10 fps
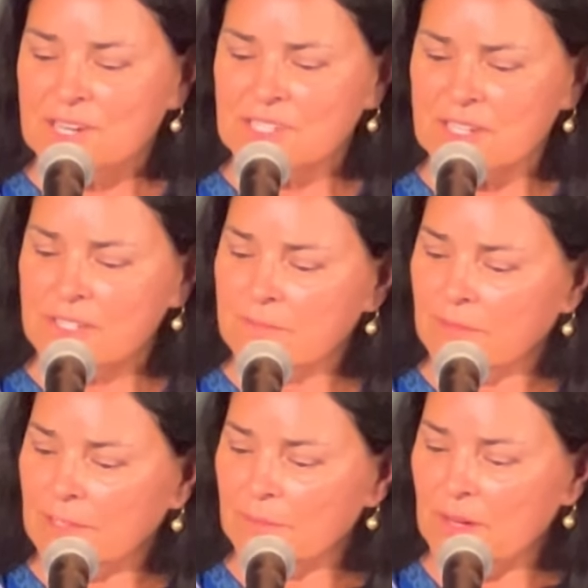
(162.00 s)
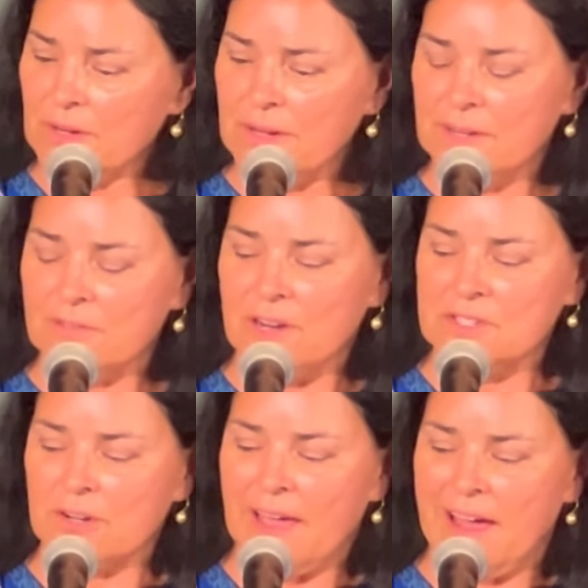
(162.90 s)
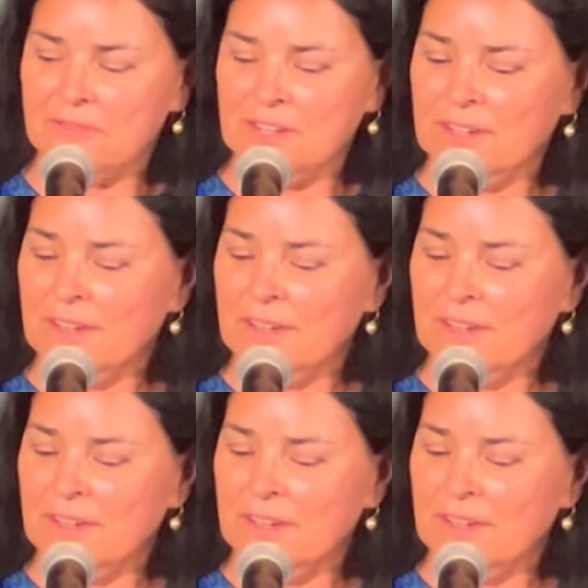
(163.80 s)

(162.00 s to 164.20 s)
Jesus, William muttered, and Fraser laughed.